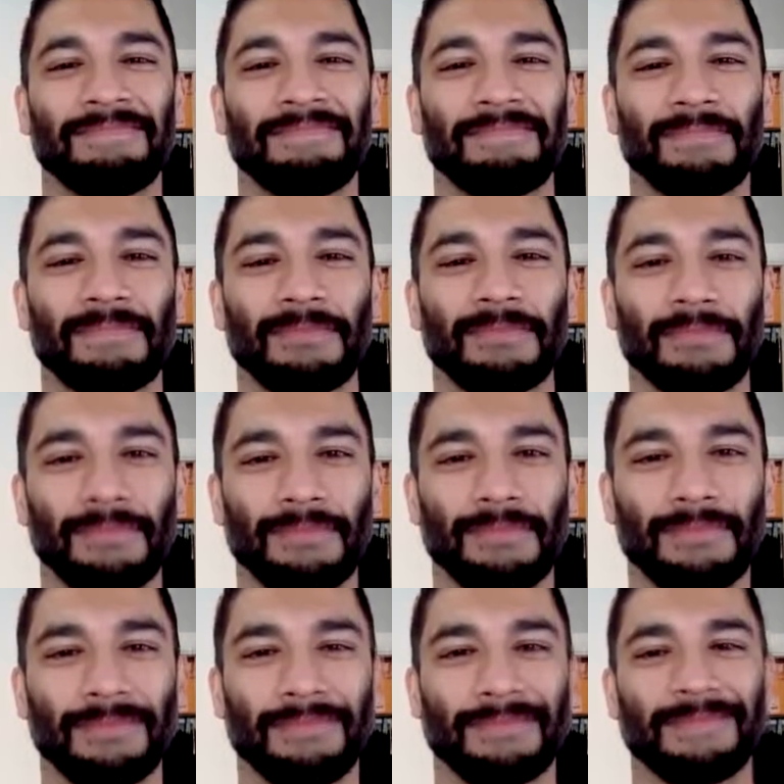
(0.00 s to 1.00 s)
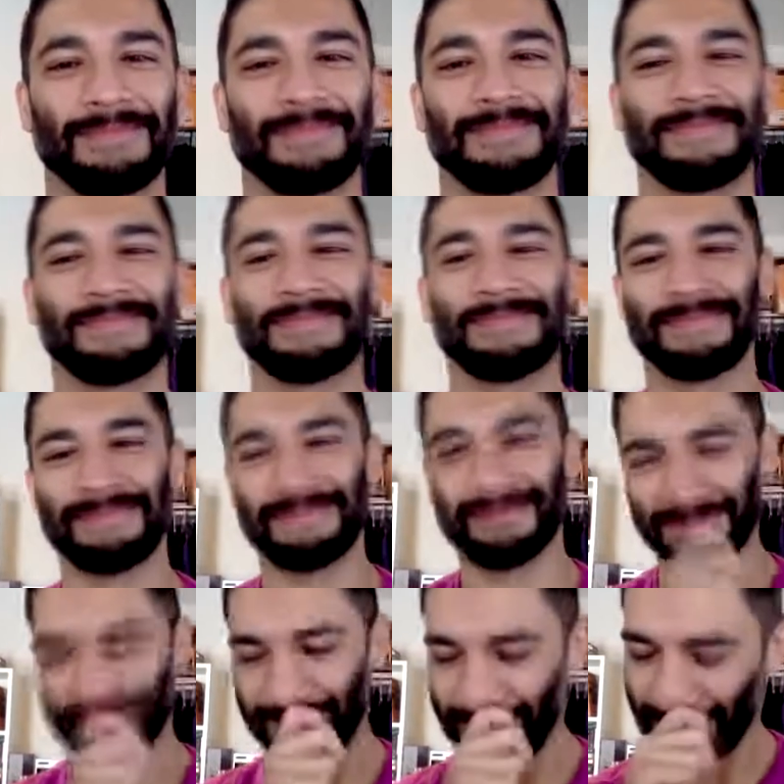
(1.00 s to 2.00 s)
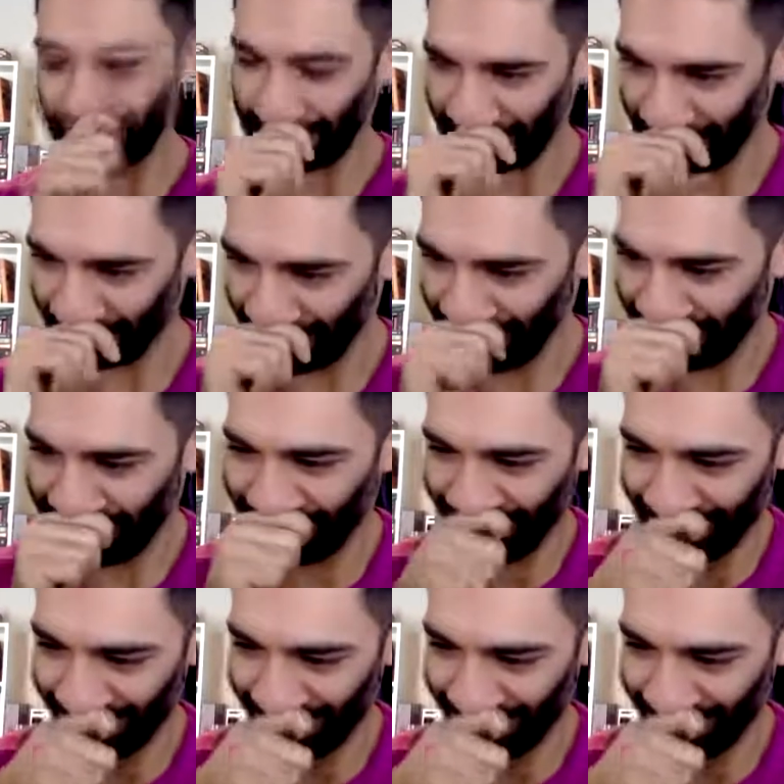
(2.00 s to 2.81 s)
(silent)